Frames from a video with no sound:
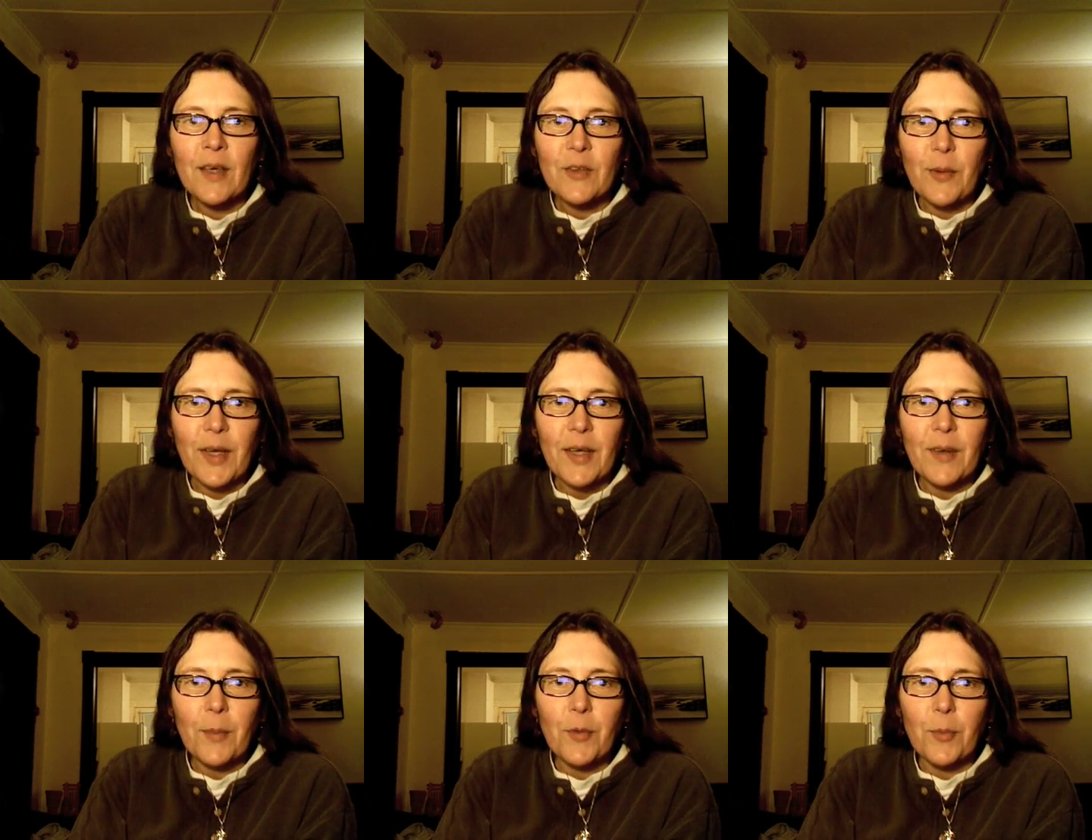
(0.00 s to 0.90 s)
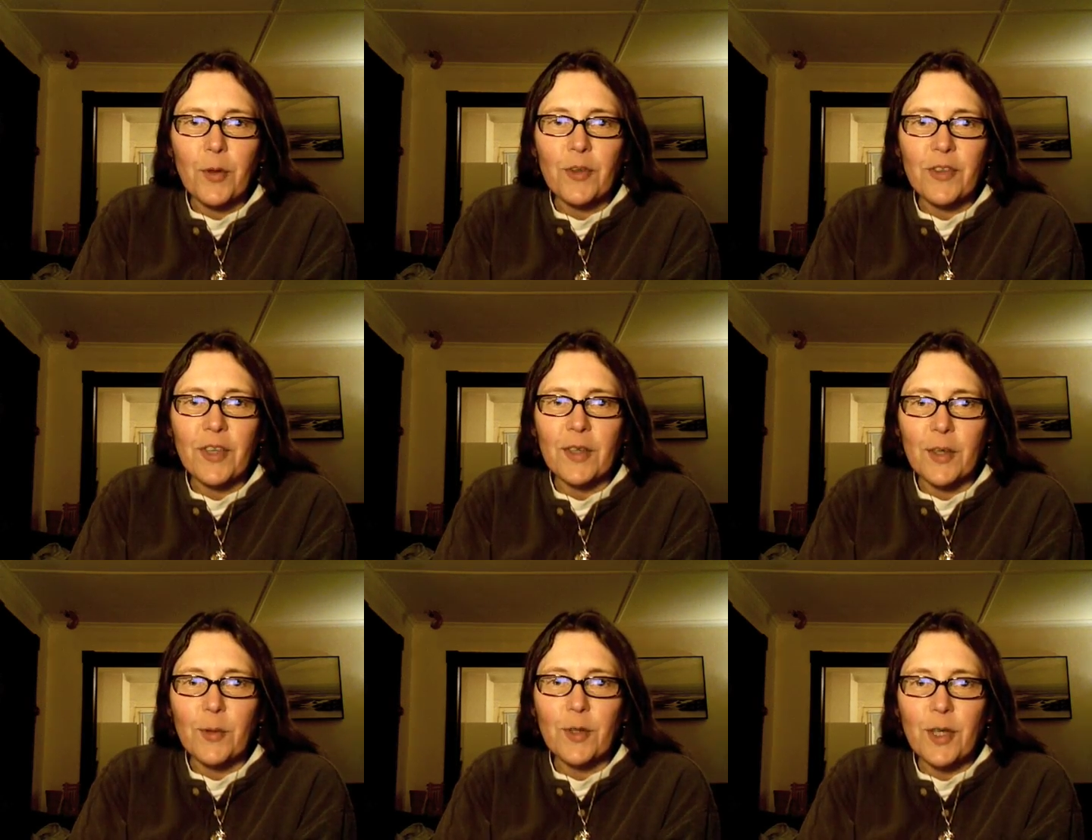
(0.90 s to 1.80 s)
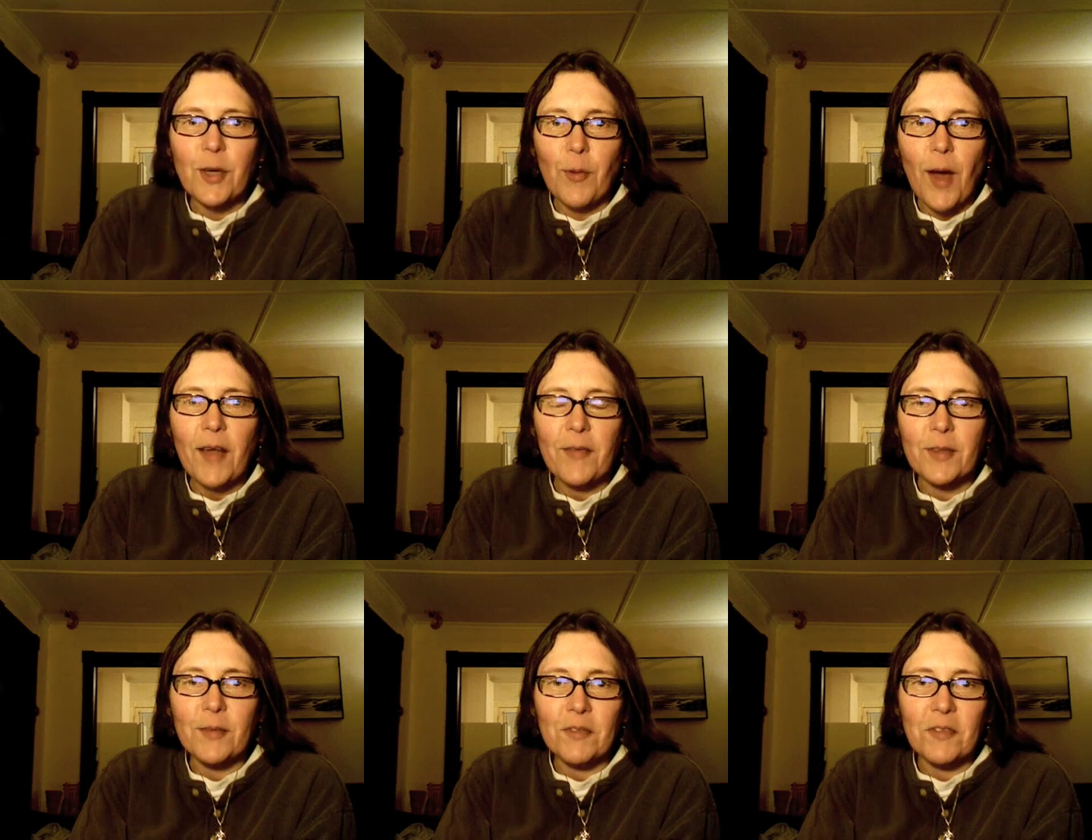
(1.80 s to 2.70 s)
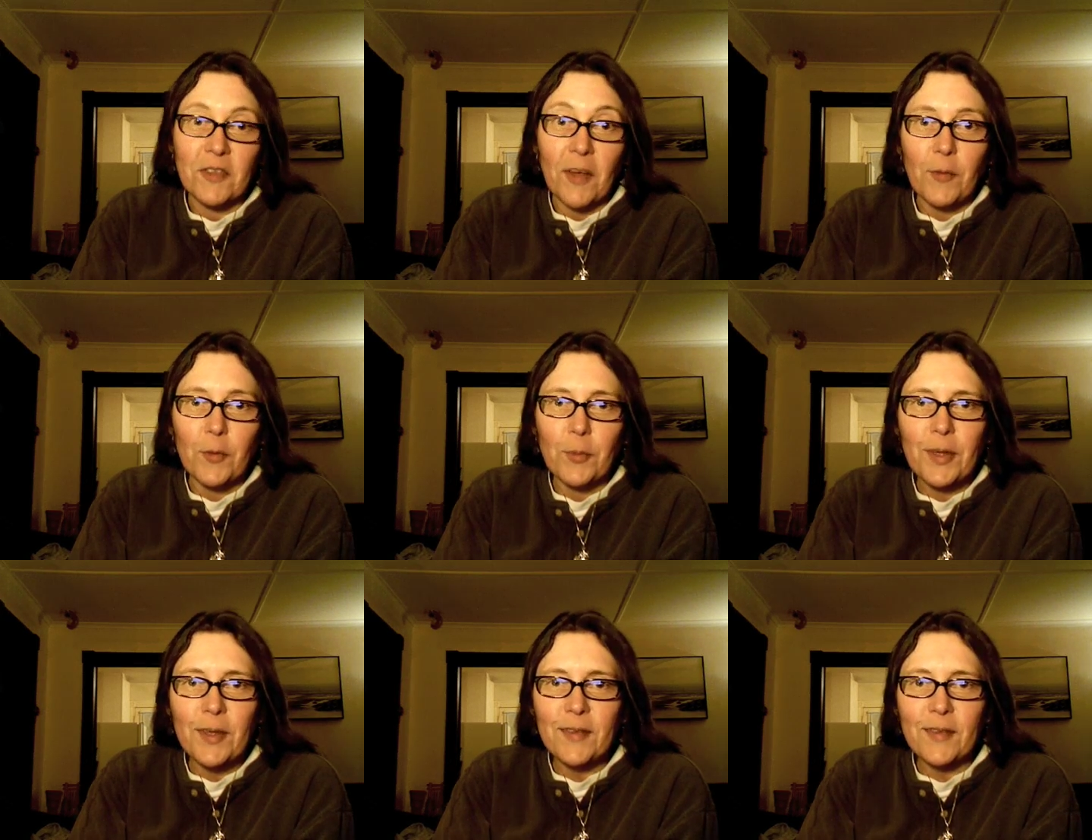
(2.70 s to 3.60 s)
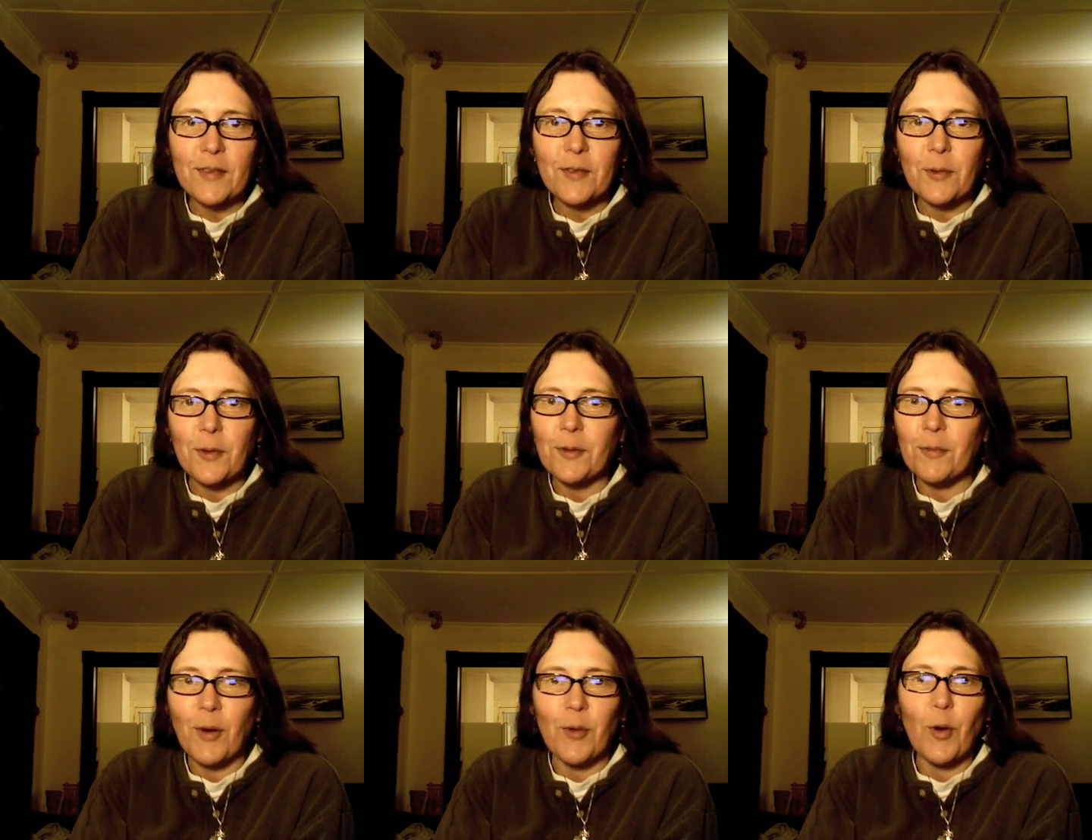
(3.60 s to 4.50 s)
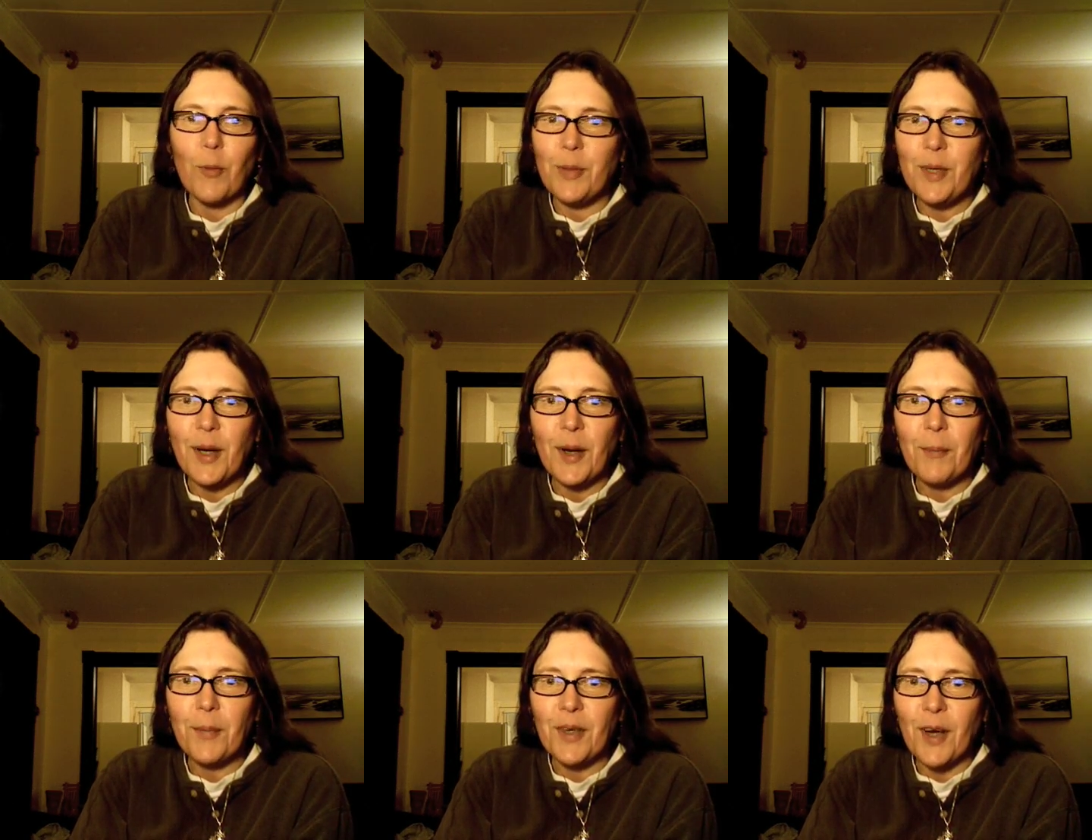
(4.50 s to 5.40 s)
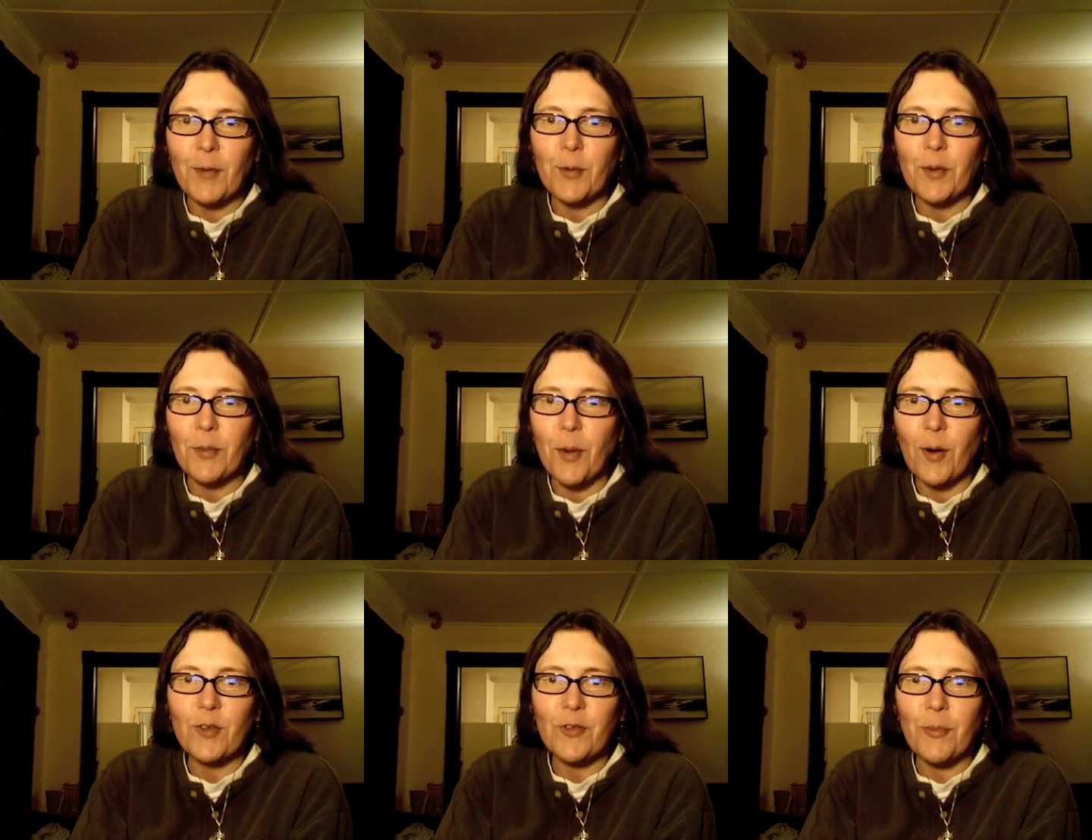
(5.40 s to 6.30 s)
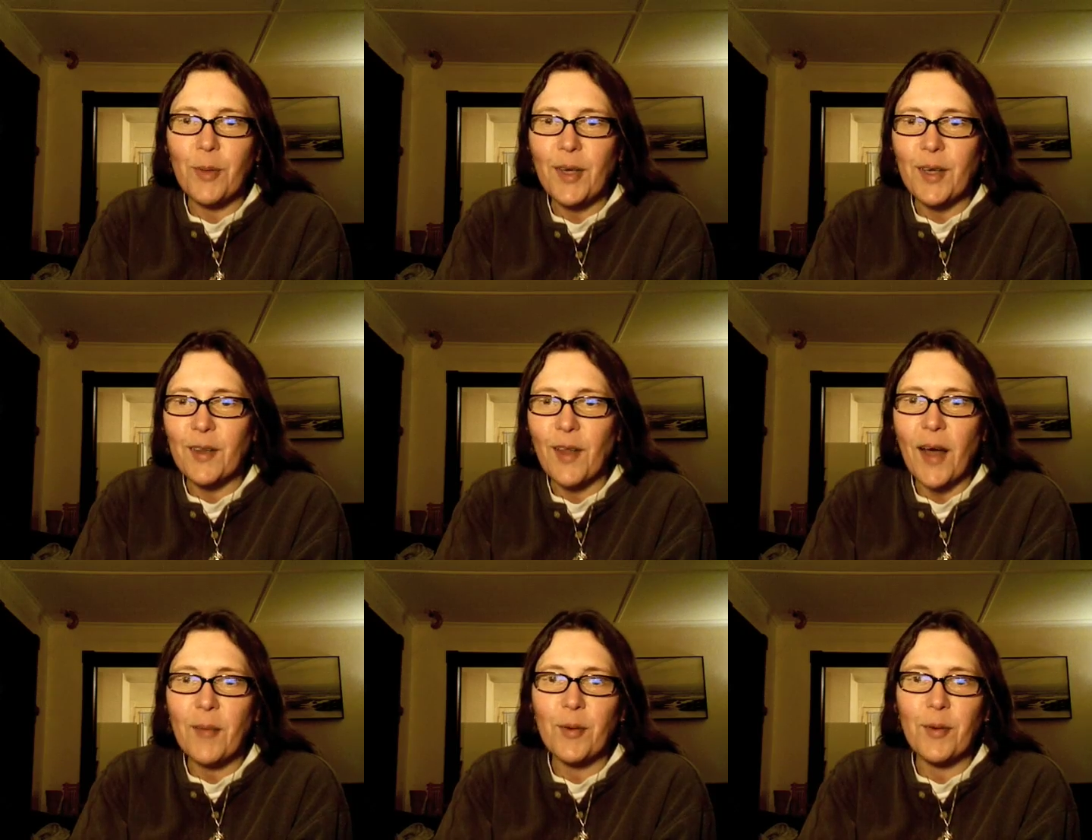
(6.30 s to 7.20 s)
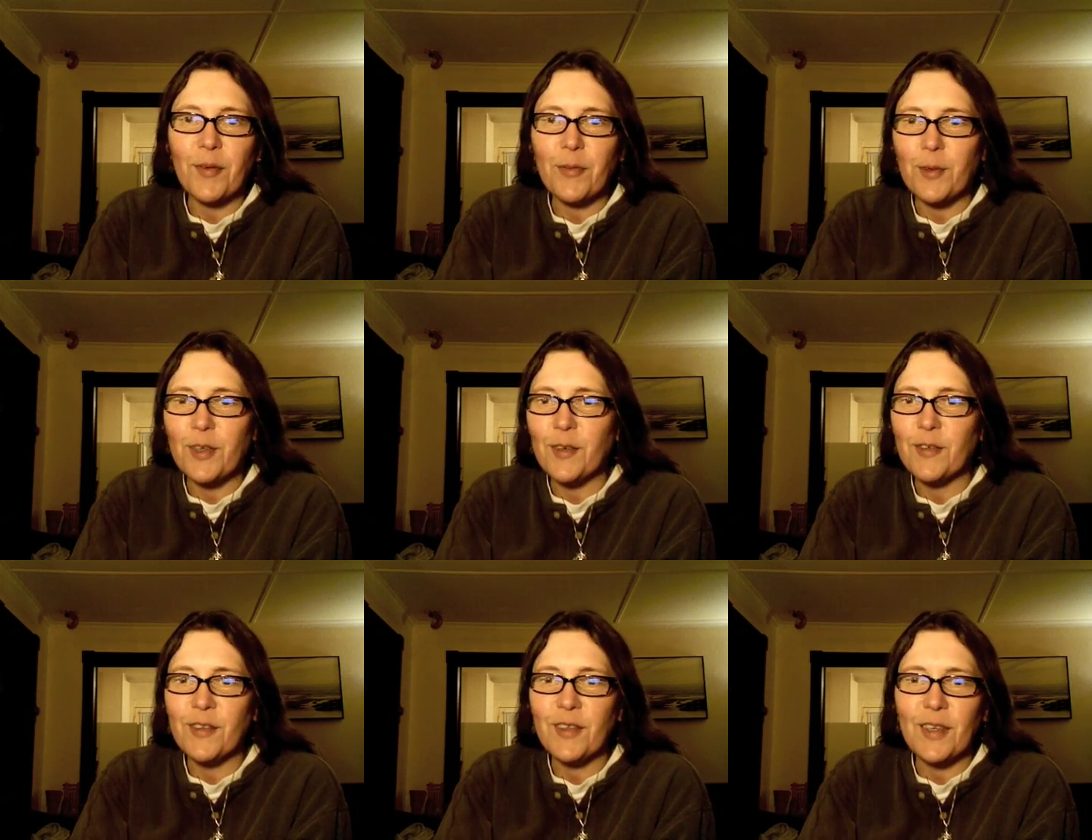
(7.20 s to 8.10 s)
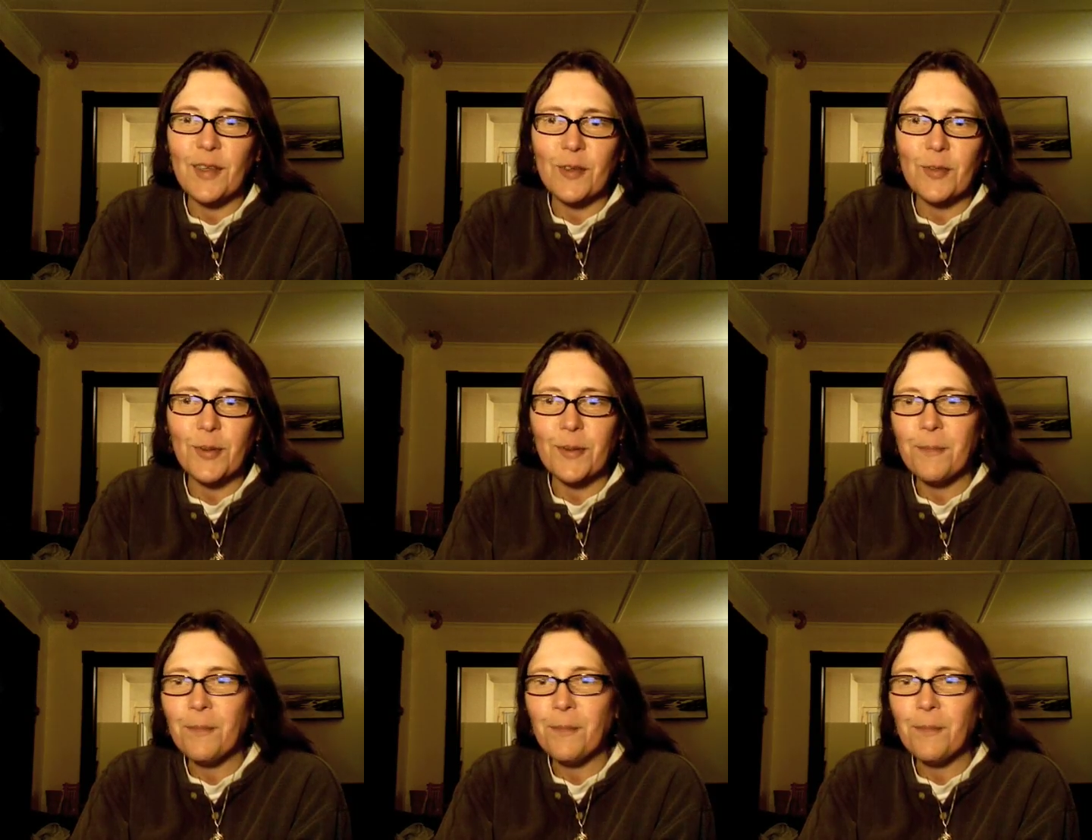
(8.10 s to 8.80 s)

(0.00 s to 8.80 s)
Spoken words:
So I end up with books that literally arrive in several pieces, or are all beat up and covered with marks from being in a library for years and years. But